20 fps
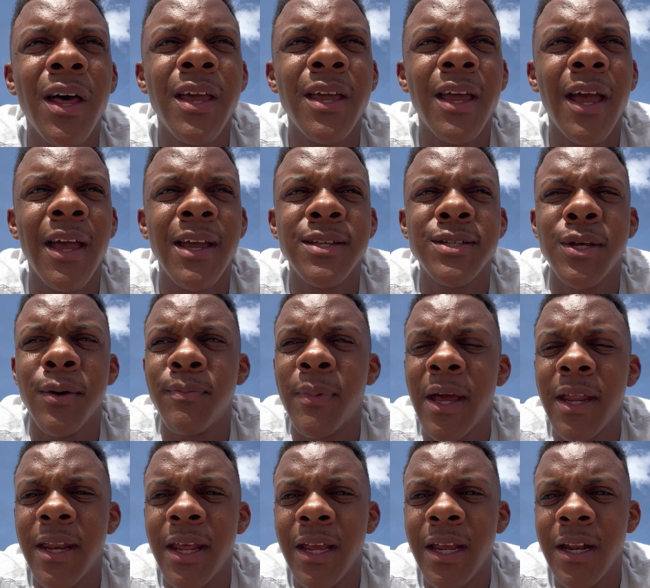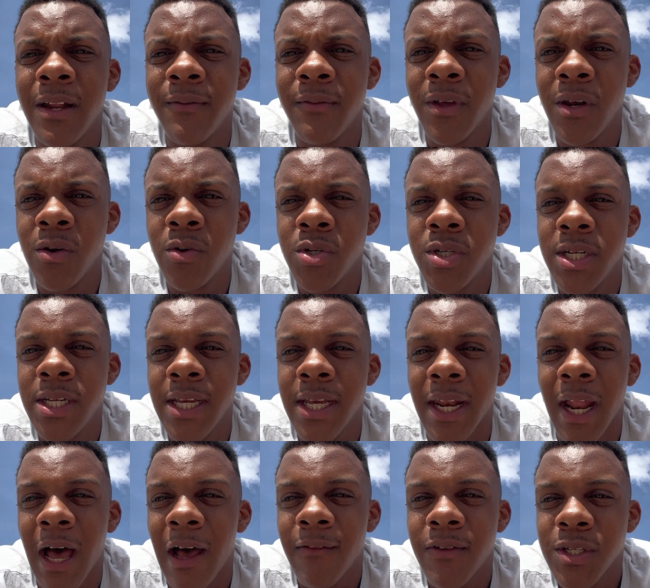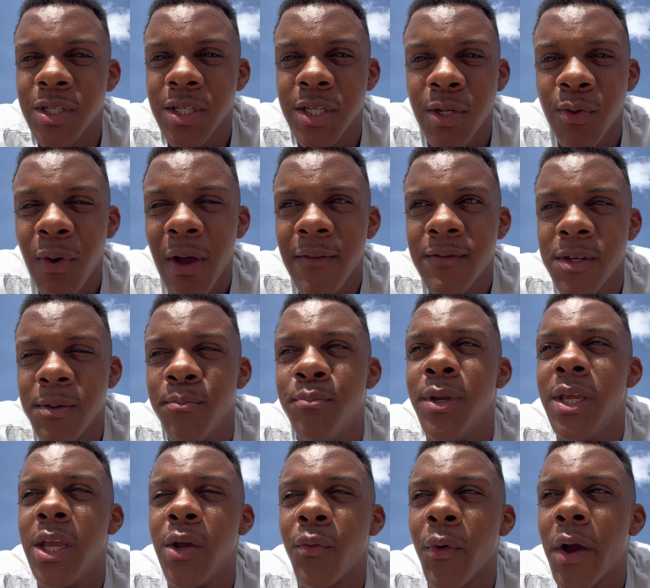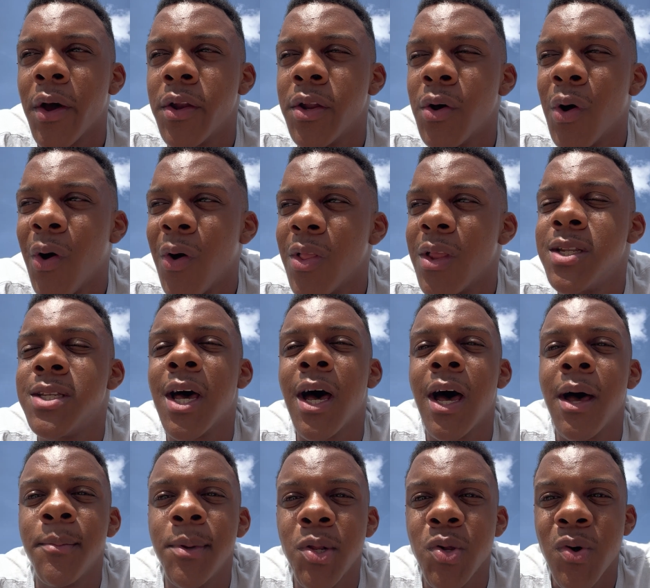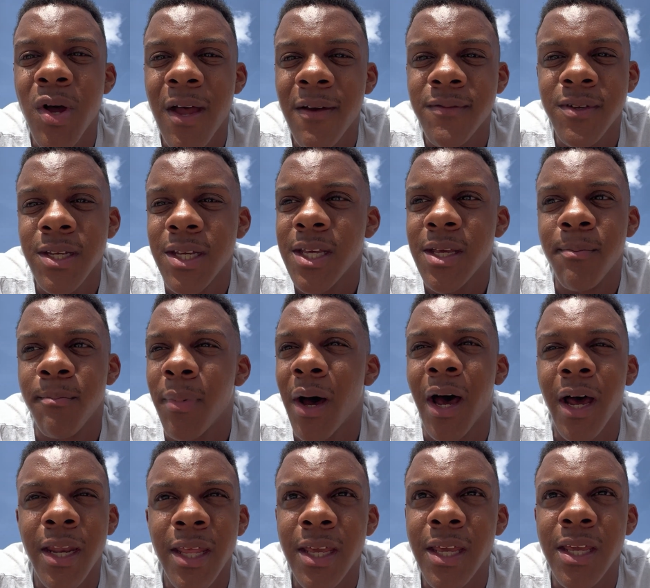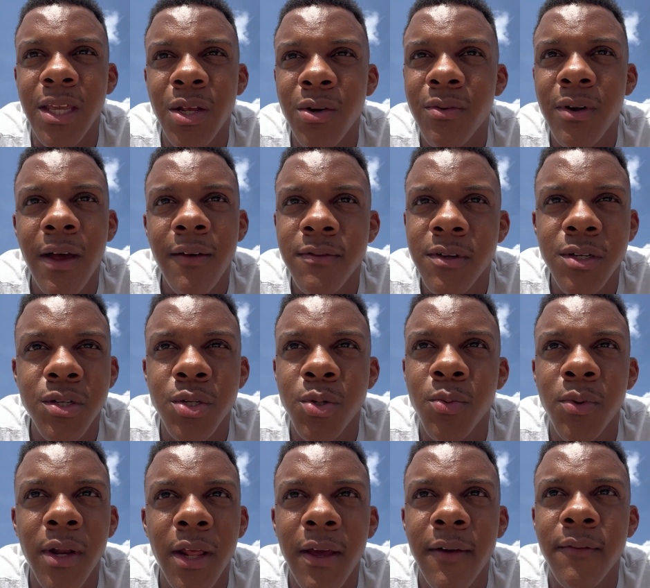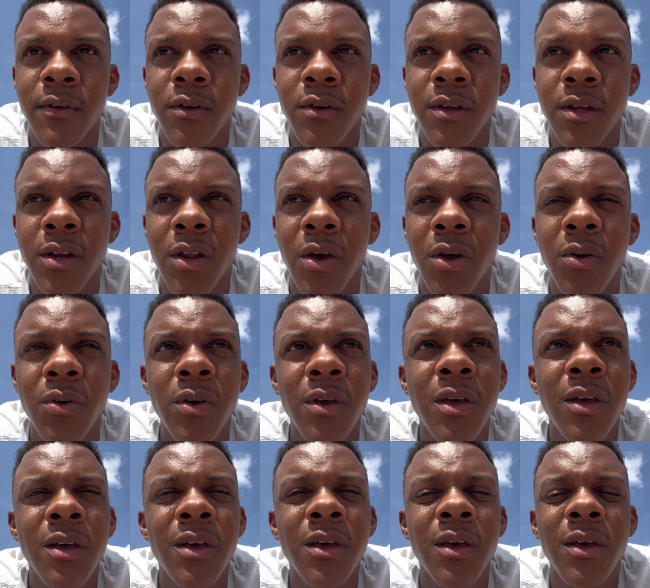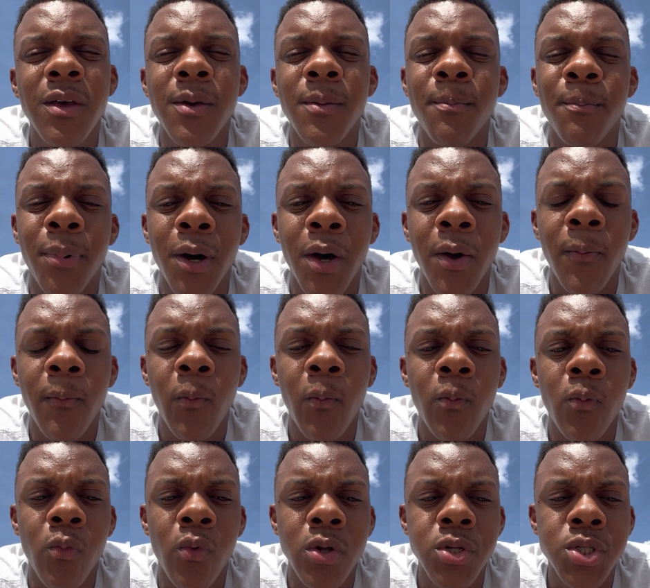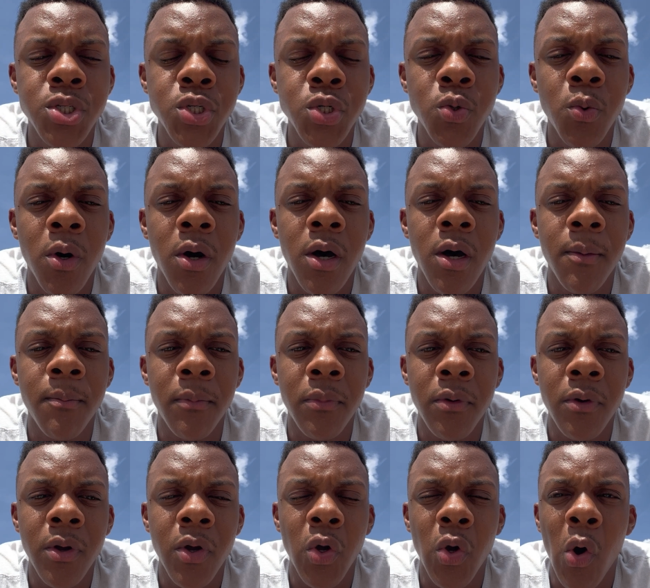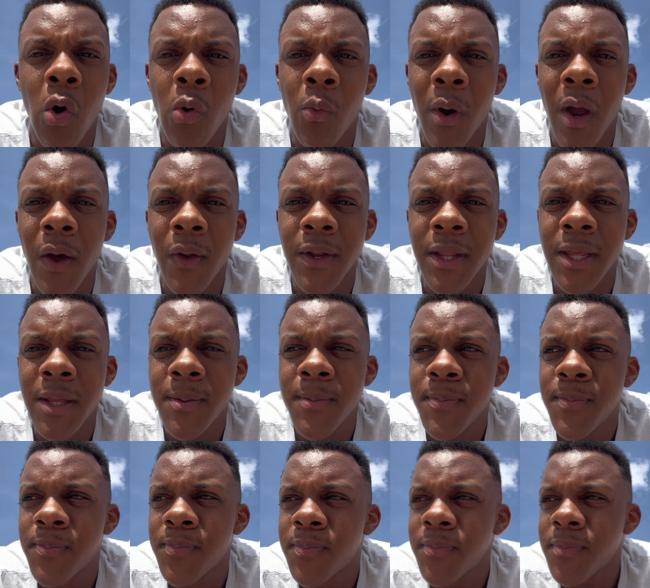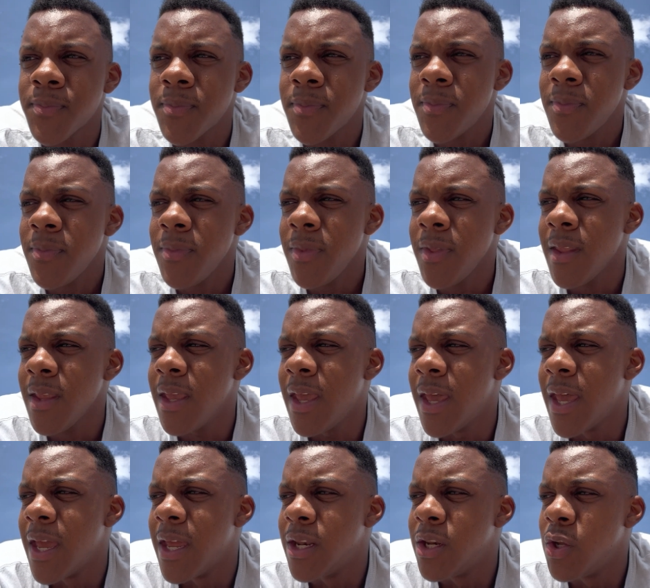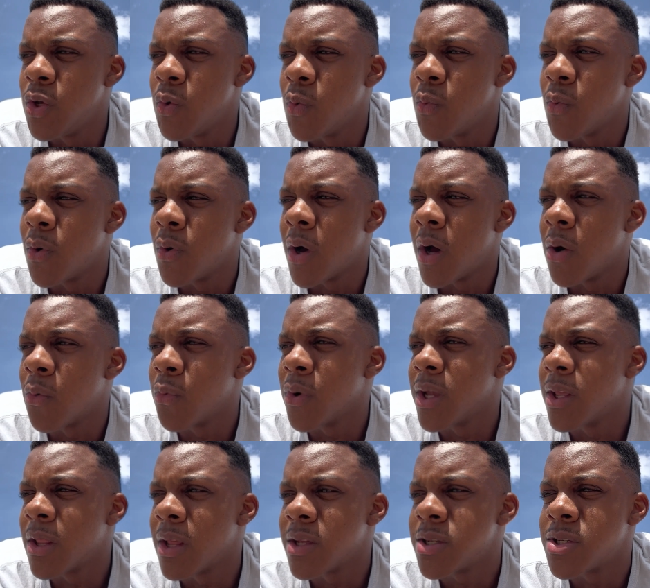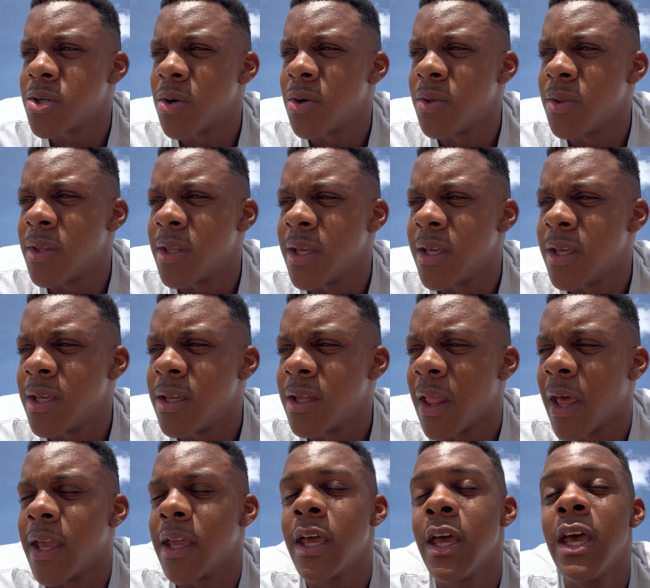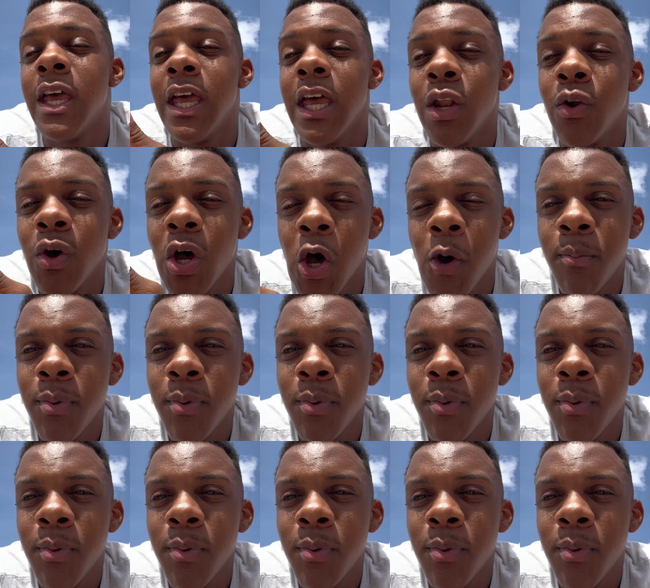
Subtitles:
accept that negative energy, and obviously you don't have to be around it all the time, you don't have to embody it, you don't have to do whatever, you know, but once you go around it and you realize certain things, like, it'll help